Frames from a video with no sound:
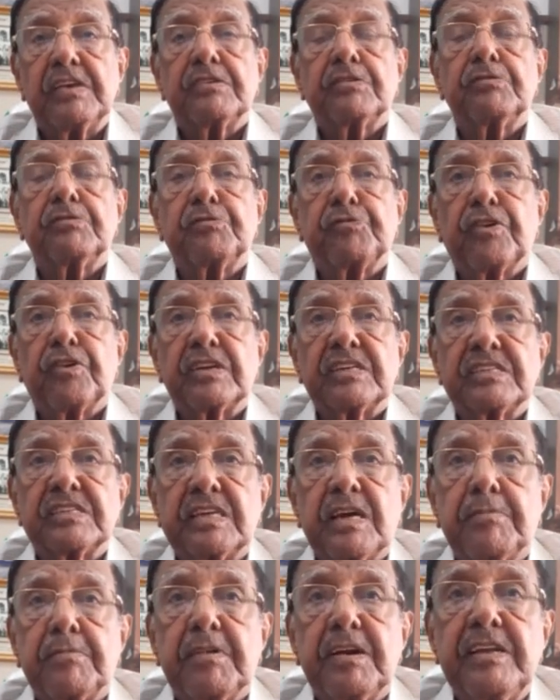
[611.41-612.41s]
So for
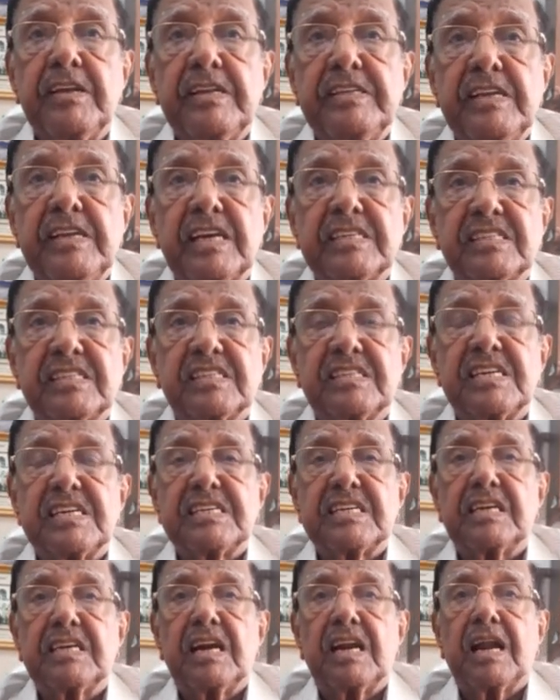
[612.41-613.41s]
example, in
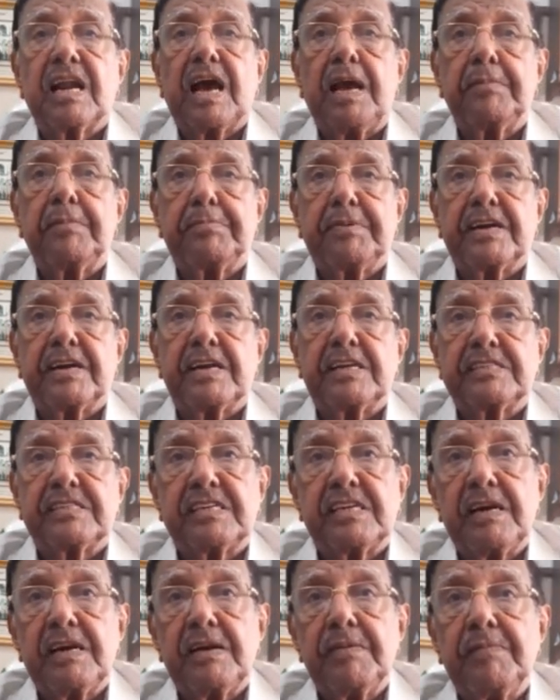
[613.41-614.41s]
gestational
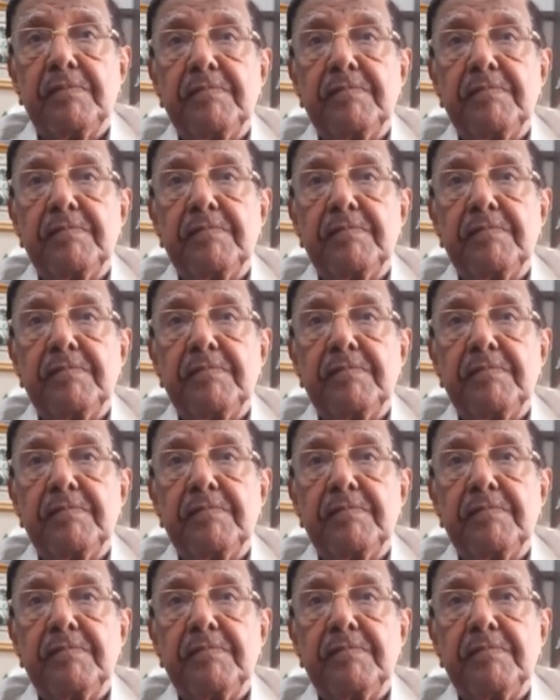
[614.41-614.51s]
hypertension,